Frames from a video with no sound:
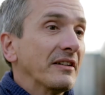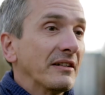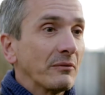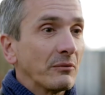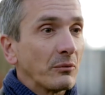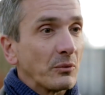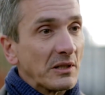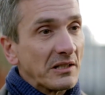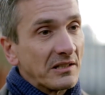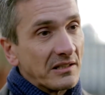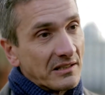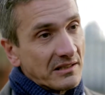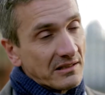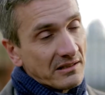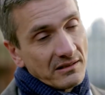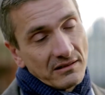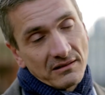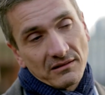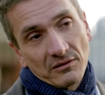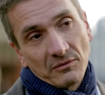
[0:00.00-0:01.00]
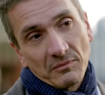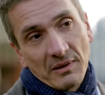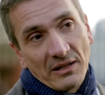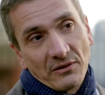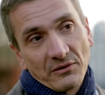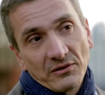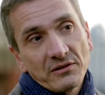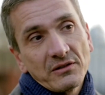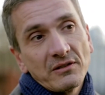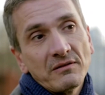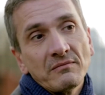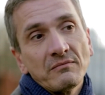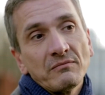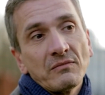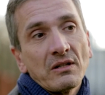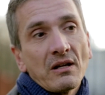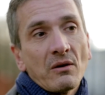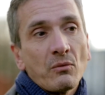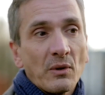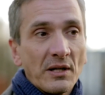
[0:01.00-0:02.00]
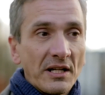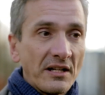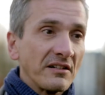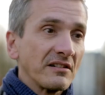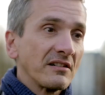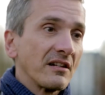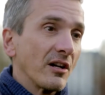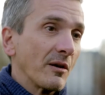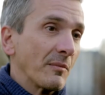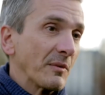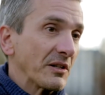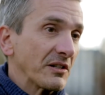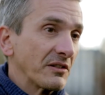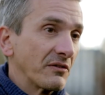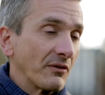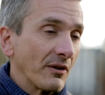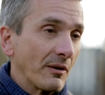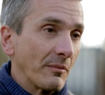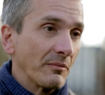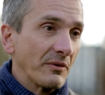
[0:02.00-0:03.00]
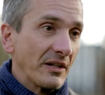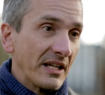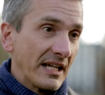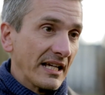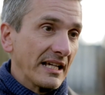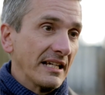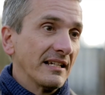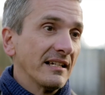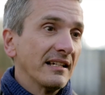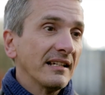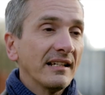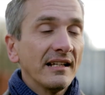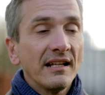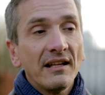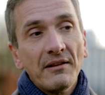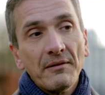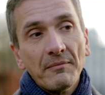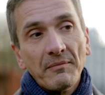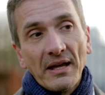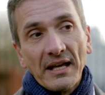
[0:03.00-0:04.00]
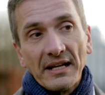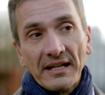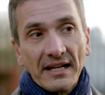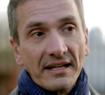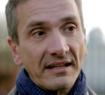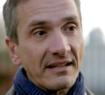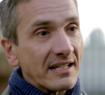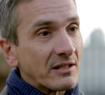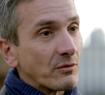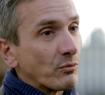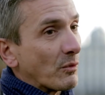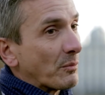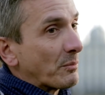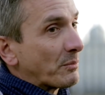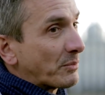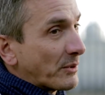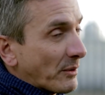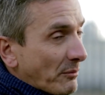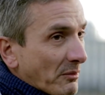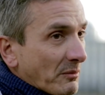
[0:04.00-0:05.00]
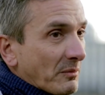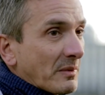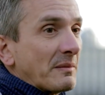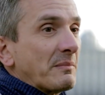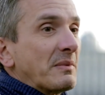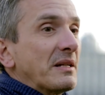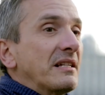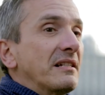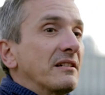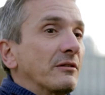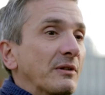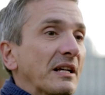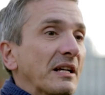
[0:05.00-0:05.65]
in, which is about one hundred kilometers from The Hague. And then this will probably be the